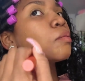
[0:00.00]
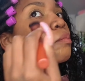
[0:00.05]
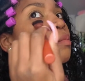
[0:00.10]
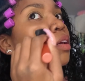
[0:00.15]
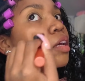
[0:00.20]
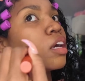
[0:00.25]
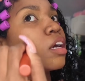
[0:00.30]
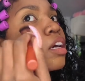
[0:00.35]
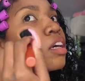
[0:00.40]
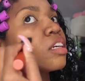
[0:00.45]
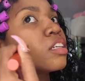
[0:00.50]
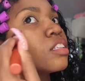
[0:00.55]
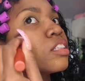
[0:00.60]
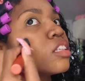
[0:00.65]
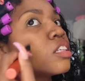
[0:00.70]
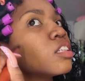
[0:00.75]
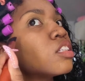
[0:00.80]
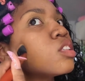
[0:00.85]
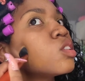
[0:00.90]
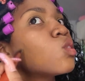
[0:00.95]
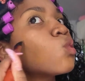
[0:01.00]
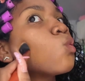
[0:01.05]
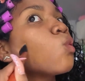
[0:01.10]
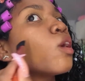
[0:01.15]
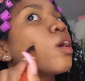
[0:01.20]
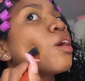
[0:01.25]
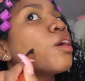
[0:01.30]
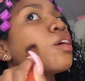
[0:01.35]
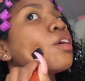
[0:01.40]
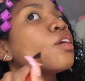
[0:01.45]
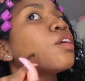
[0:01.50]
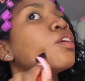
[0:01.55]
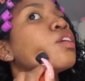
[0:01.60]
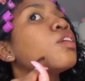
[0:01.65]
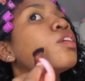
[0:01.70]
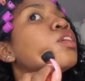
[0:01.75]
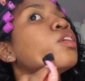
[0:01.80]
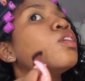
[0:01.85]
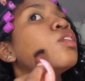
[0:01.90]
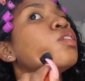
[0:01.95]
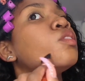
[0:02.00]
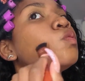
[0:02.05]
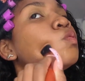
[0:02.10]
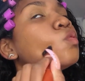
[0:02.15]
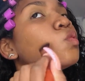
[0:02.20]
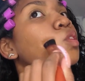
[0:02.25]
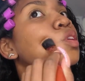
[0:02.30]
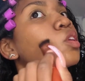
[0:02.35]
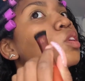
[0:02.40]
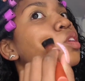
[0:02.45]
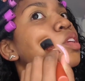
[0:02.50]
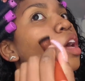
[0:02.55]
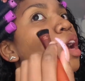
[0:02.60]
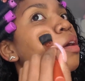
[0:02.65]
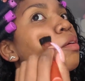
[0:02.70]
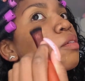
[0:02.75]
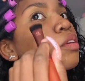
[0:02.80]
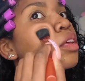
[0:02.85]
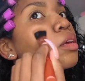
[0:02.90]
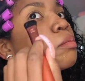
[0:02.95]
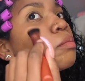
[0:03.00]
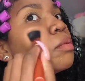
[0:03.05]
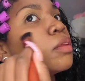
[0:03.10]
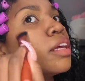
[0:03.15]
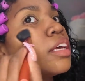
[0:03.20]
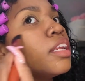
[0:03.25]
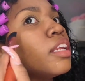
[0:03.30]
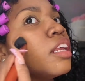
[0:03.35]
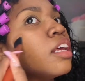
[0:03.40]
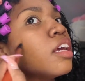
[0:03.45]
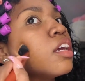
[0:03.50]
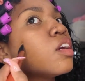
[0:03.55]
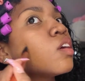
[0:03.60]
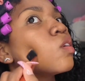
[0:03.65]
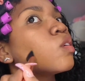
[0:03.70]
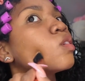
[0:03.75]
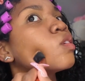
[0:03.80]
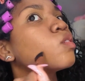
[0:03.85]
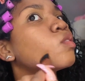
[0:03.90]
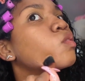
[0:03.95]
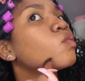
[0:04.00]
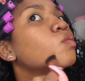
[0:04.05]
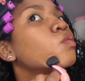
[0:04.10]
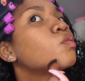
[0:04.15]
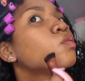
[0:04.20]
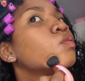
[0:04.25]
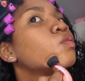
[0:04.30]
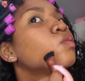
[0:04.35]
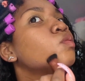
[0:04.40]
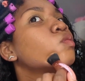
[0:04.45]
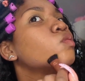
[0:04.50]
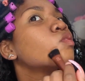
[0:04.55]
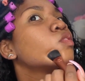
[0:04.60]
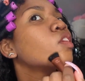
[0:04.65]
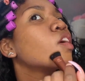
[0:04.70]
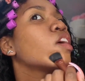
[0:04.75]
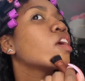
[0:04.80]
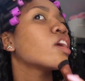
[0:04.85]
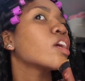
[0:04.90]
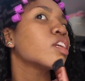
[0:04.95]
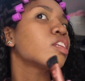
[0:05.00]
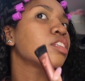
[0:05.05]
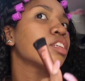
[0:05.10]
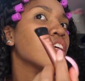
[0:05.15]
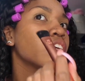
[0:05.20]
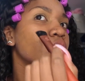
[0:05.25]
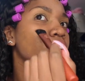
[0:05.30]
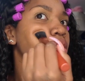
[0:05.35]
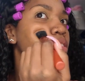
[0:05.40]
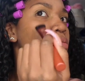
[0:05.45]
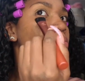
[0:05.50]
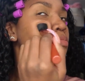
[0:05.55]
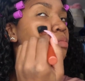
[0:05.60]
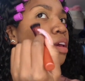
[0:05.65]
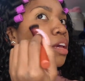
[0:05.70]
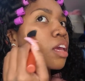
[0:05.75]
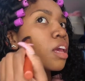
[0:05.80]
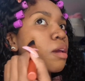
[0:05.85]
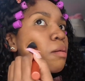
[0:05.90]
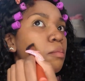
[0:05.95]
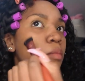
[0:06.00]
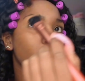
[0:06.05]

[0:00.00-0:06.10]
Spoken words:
because the square is not really blending. Like it's making